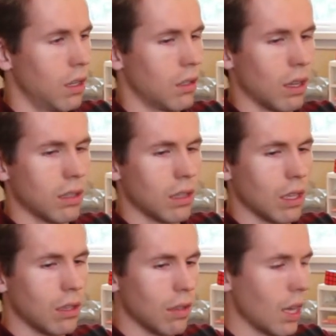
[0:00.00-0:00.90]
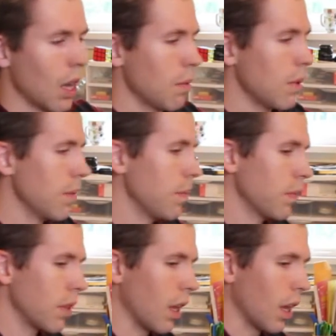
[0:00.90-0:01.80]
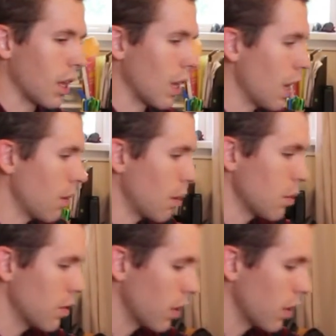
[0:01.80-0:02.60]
So that's the tuning hammer. And now I'll move